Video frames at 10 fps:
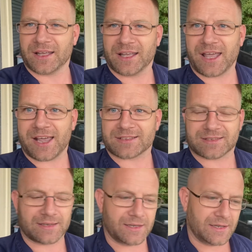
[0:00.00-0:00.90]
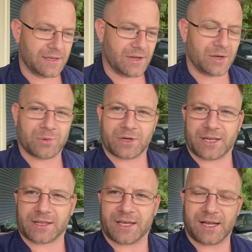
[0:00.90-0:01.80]
Yes. I bought
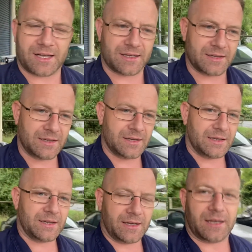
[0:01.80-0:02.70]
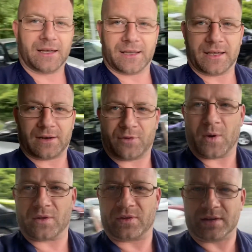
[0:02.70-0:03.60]
another car and a few
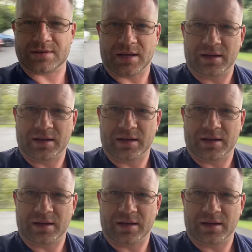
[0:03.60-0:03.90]
other things.